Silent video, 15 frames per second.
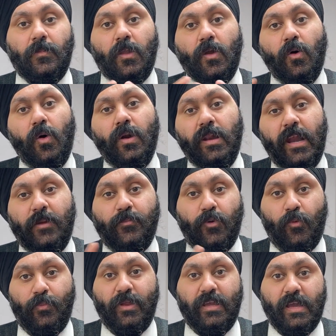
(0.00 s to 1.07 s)
or let
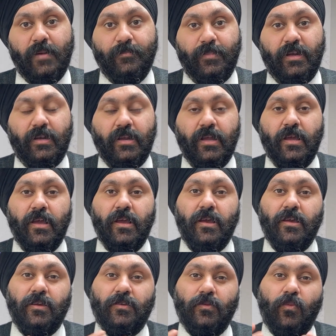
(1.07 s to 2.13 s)
property campaign.
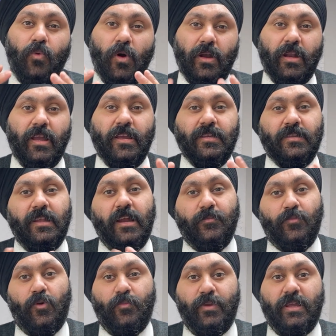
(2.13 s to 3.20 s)
So what is let
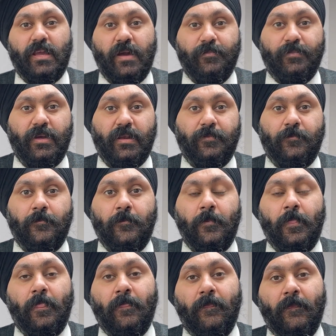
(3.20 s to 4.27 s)
property campaign?
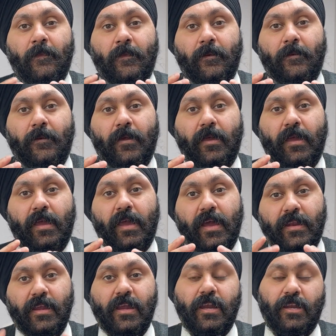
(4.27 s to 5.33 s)

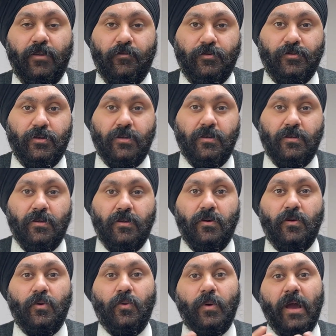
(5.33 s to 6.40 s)
Any individual
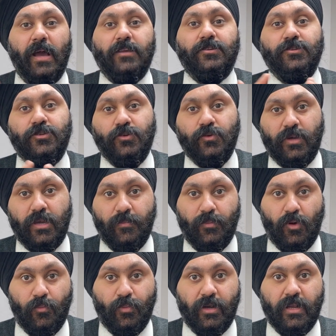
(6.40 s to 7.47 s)
who has UK
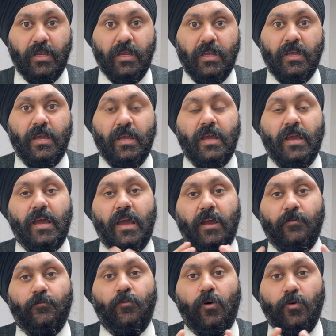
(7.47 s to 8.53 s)
property
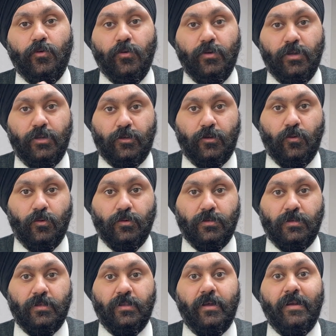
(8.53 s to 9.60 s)
and want to
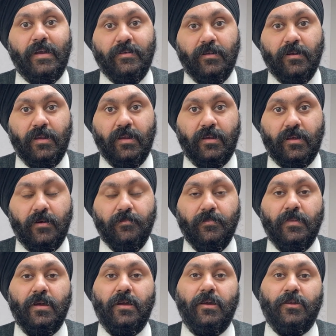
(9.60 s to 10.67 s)
disclose the rental income
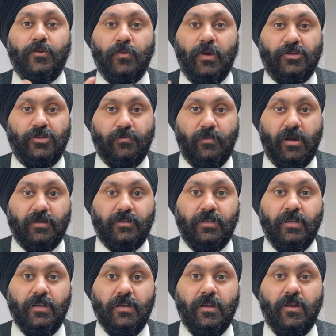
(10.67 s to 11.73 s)
to
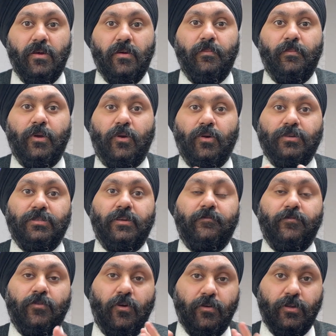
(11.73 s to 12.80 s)
HMRC because they have
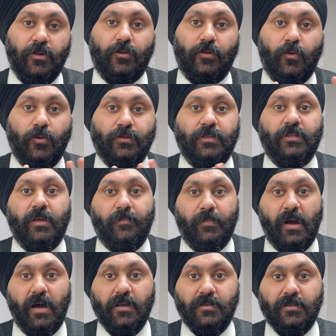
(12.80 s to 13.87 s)
not disclosed in the
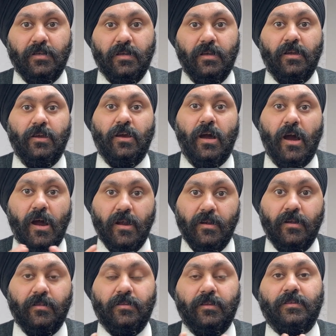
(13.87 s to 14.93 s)
past,
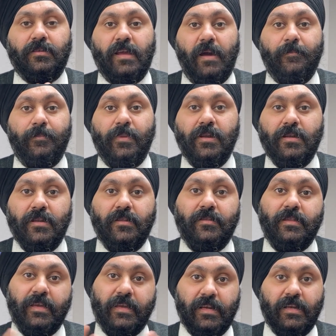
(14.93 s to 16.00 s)
under this campaign
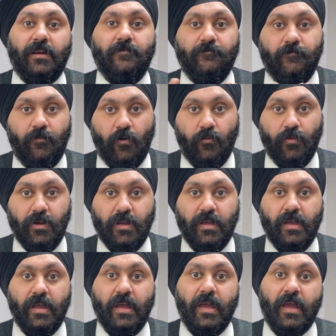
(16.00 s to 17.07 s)
they can come forward
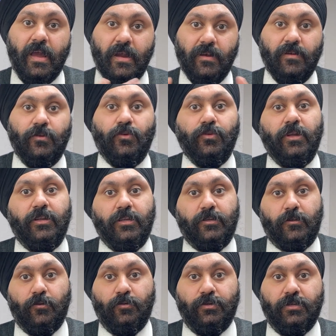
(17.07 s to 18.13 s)
and do the
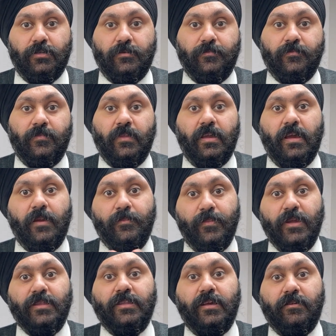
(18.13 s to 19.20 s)
disclosures and
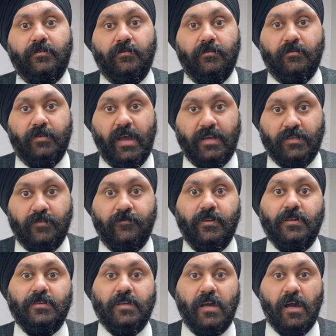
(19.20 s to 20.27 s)
bring their tax
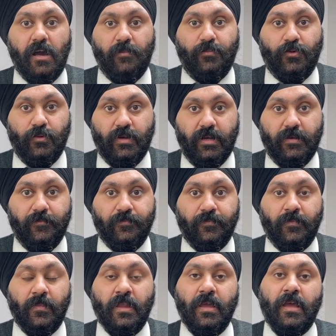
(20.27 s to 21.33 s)
affairs up to date.
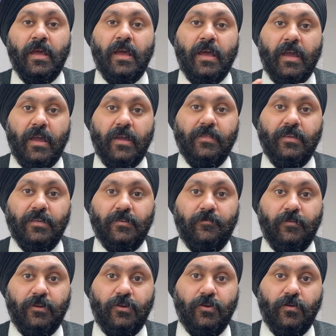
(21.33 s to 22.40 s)
In this
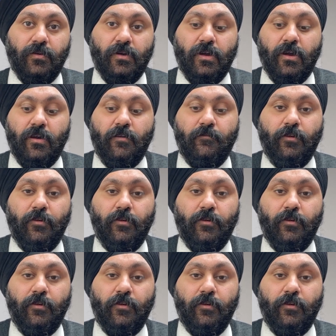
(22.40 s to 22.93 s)
video, we'll